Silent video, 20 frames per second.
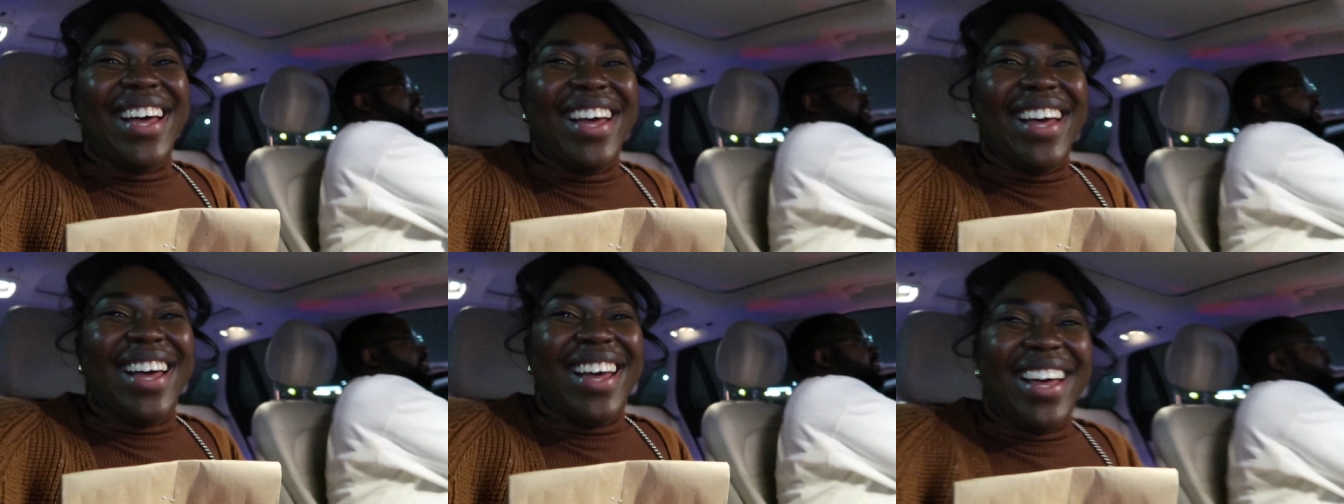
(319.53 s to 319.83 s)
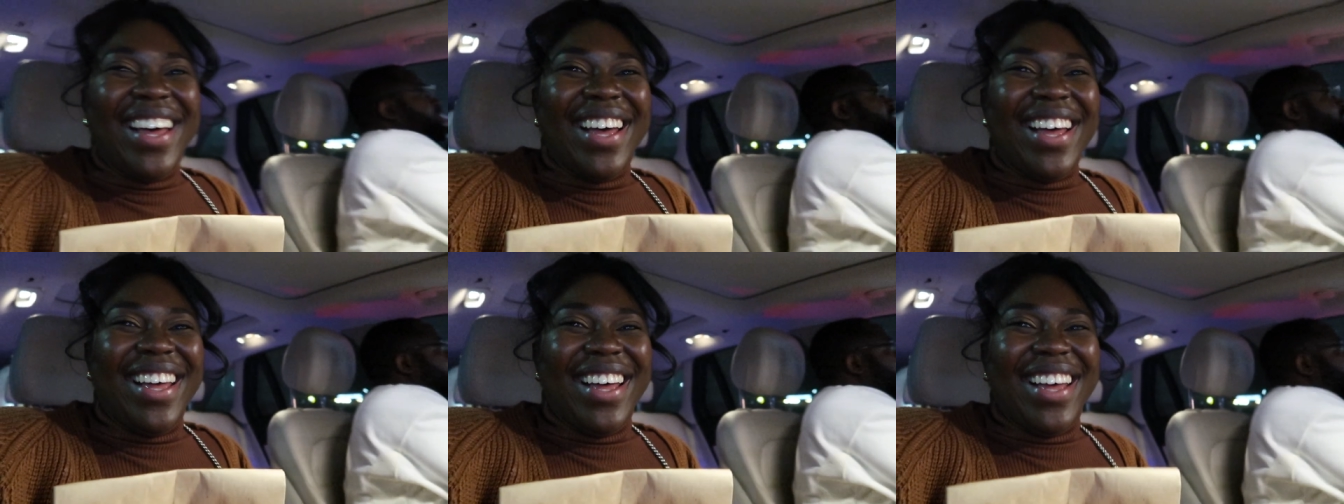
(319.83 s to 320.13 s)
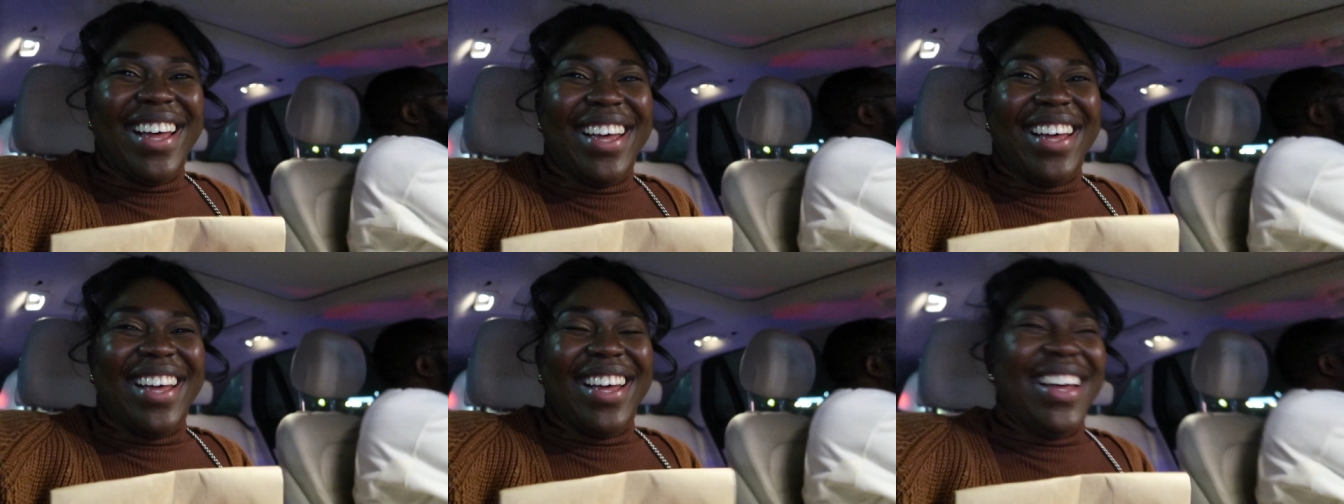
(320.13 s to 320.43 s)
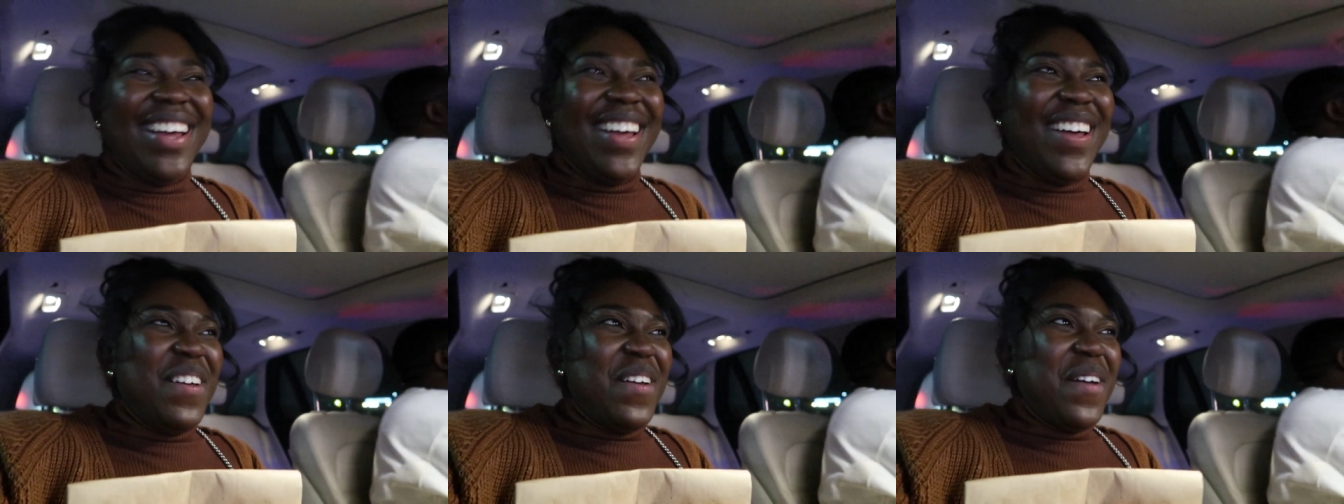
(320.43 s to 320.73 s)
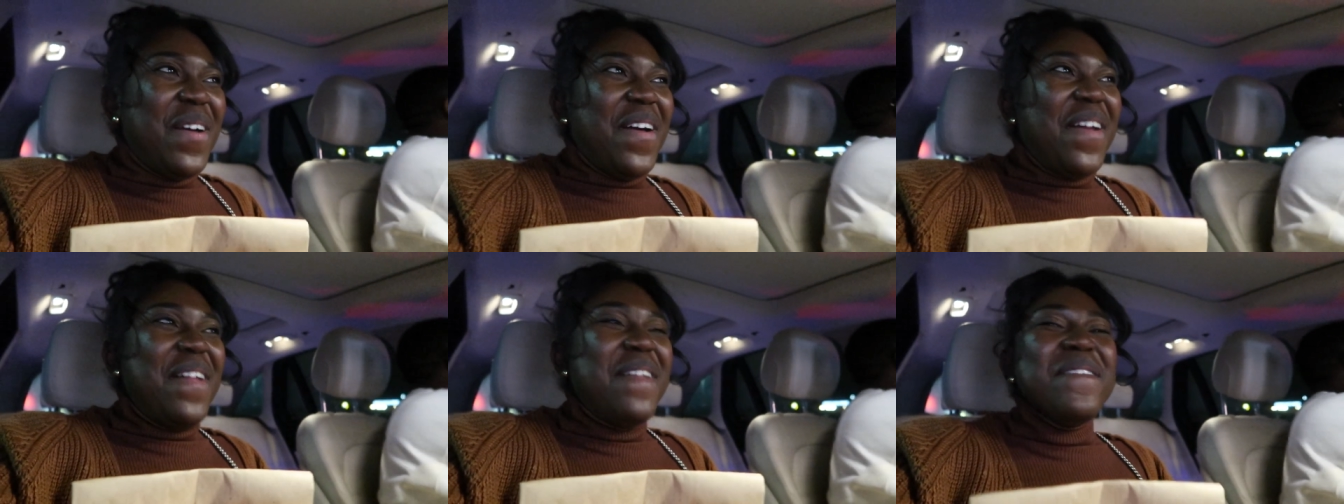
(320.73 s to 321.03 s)
Listen, I knew you
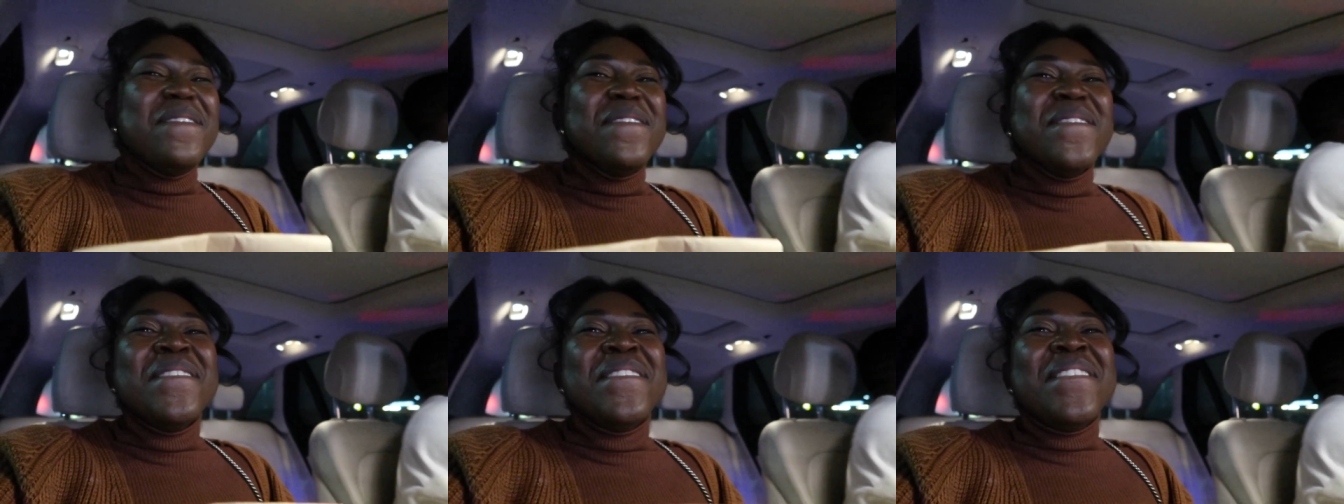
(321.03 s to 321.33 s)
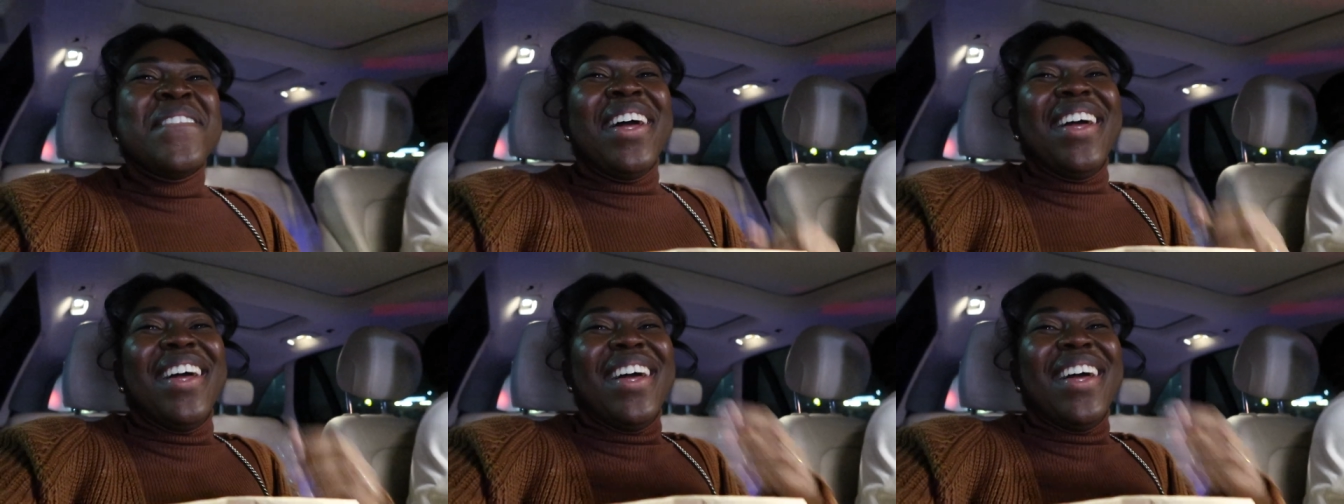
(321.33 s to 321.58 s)
would do that.